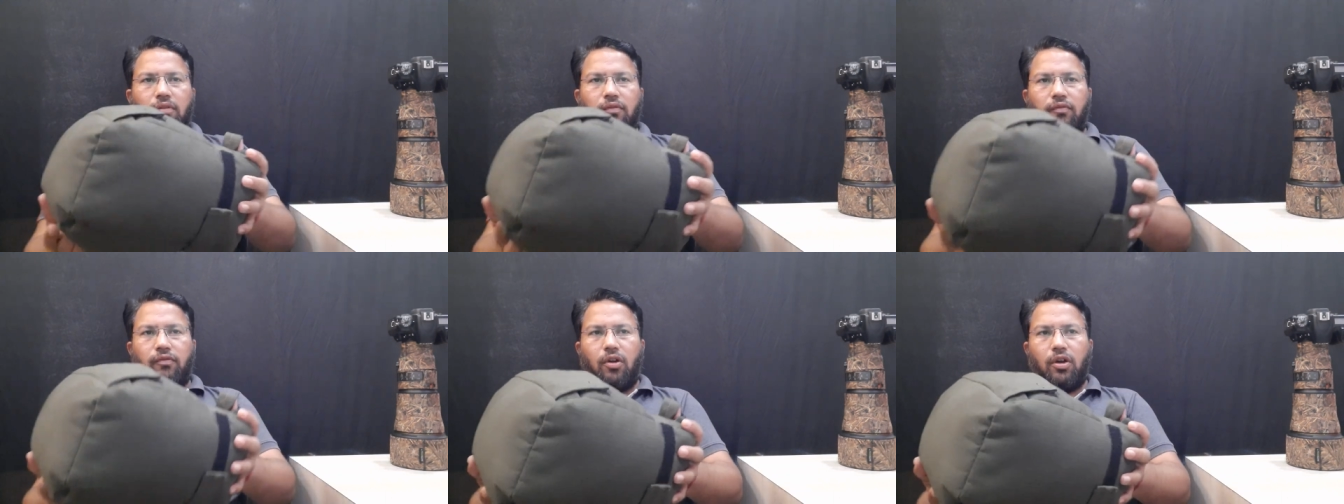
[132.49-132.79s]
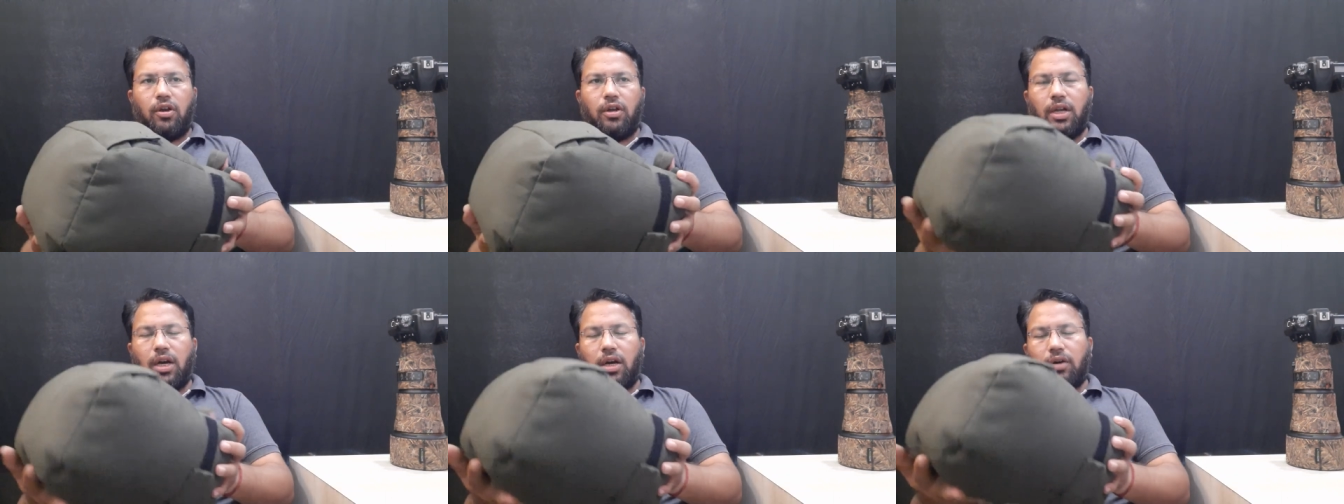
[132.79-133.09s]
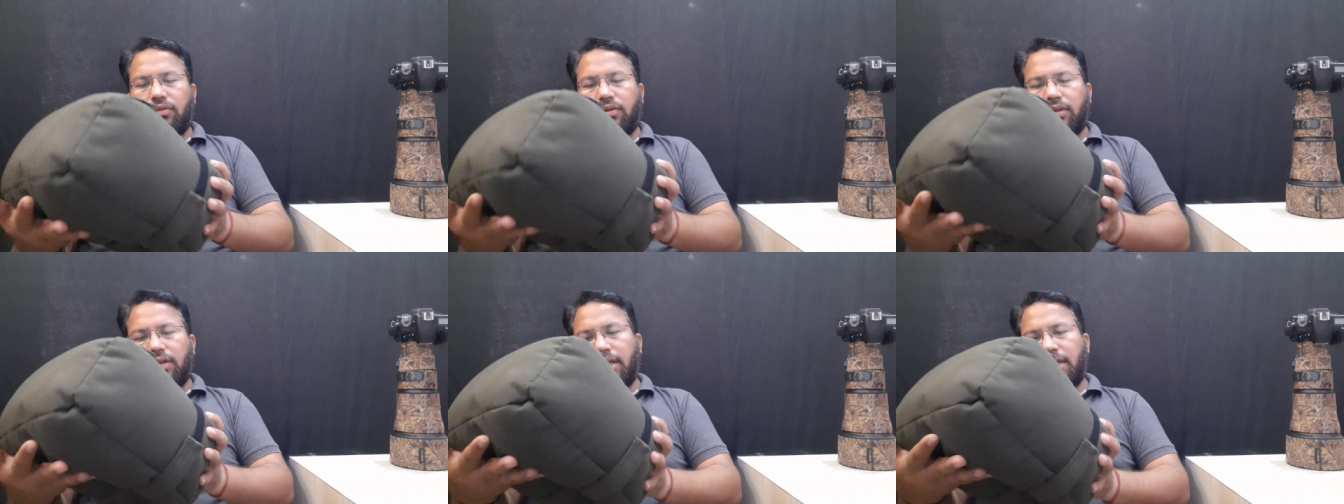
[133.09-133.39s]
fall
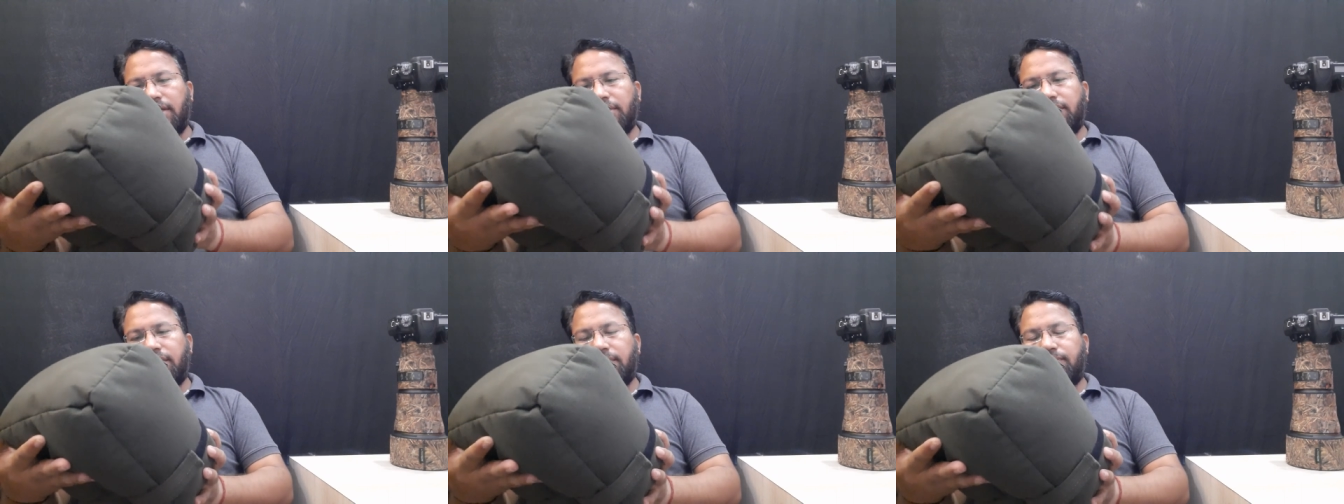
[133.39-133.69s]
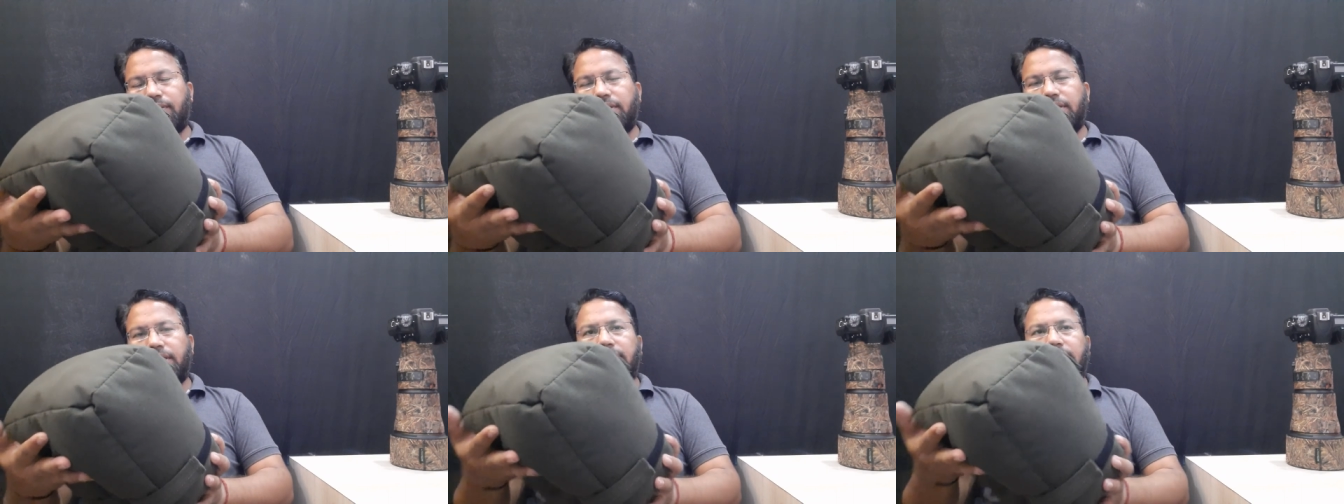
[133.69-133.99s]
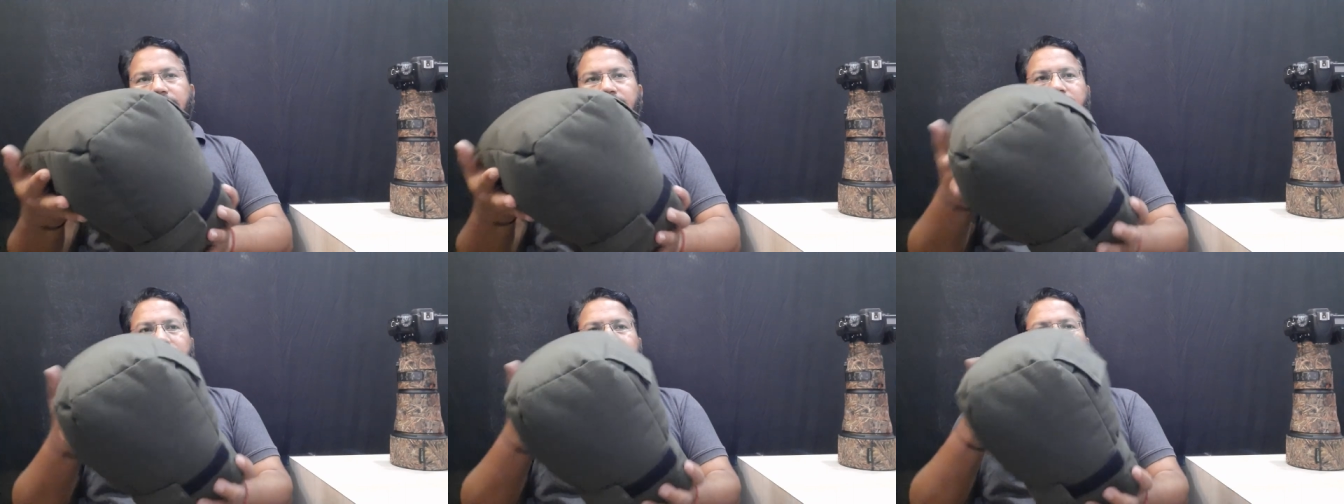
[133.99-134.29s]
down in gypsy
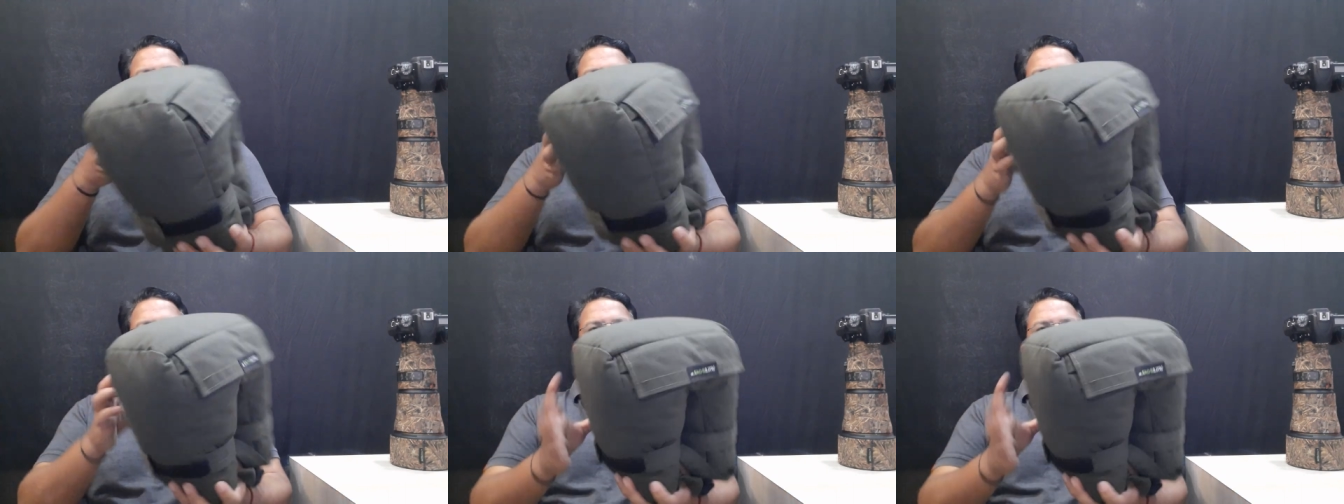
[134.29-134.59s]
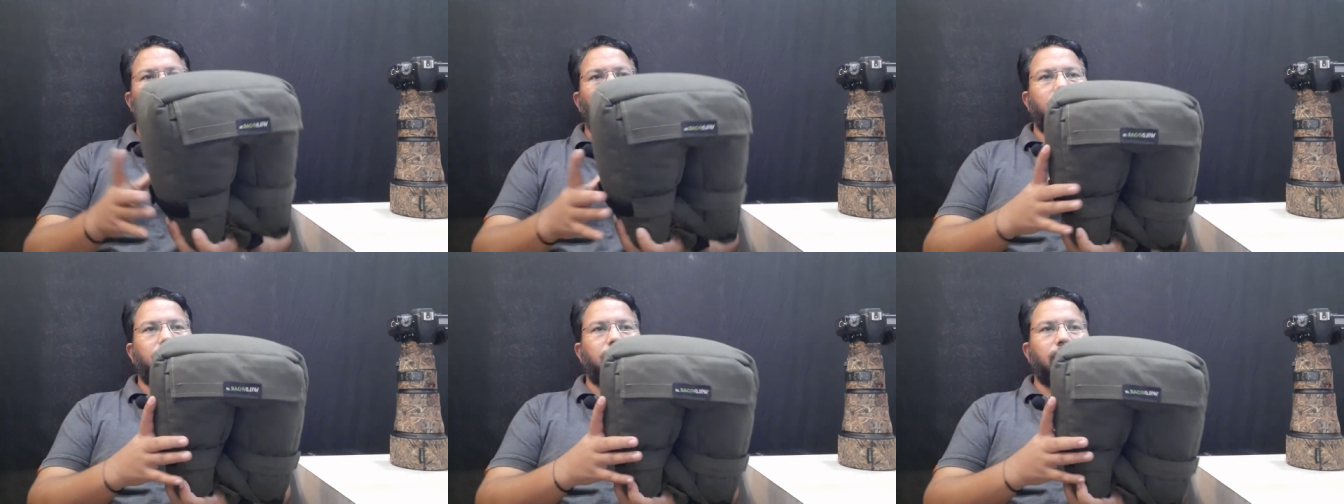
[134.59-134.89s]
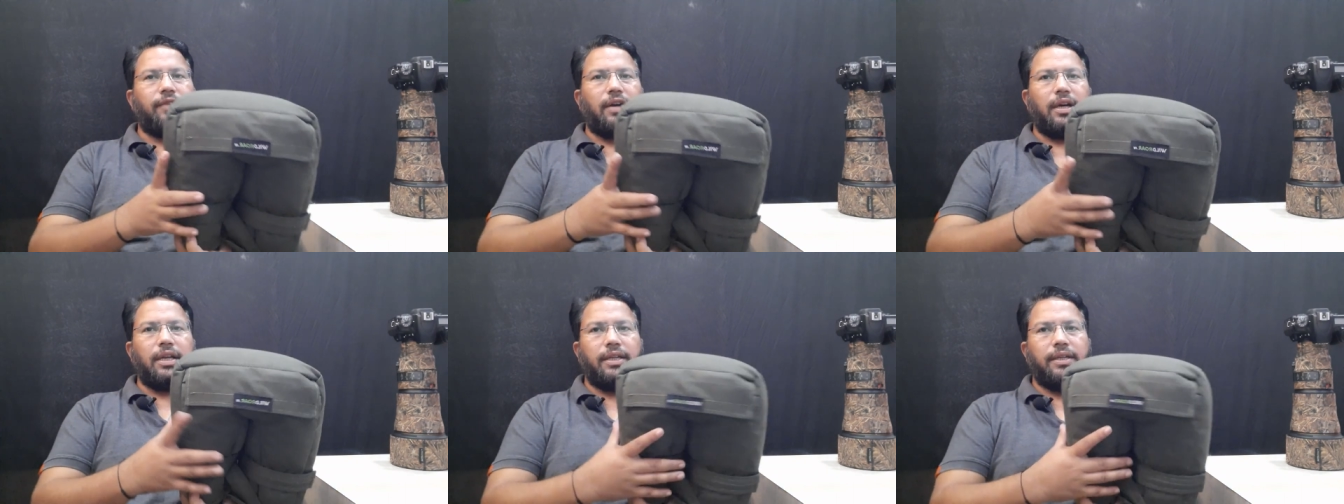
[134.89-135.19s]
uh,
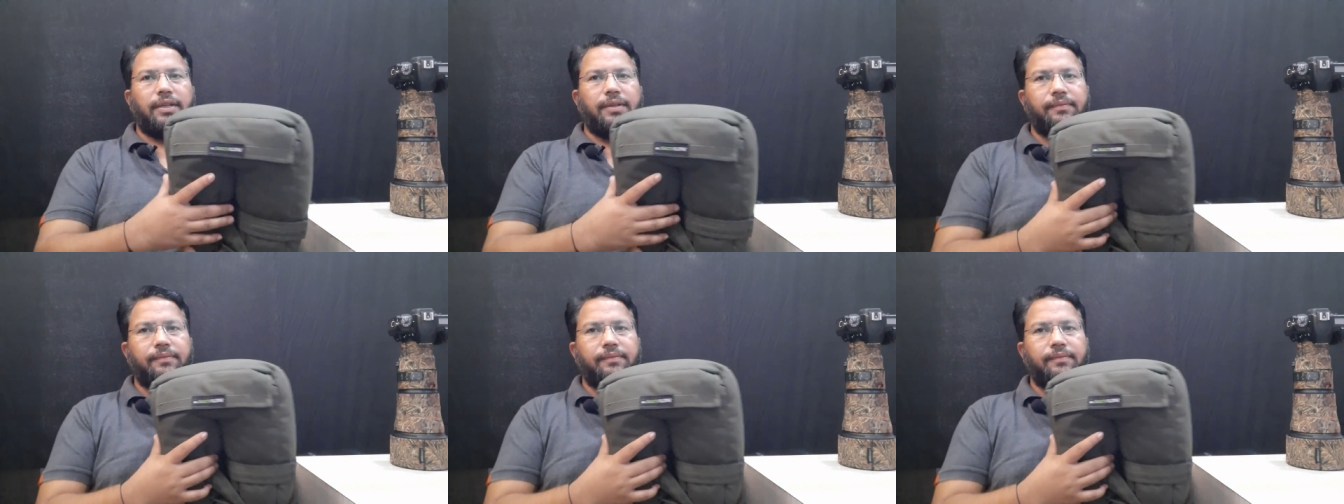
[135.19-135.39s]
safari.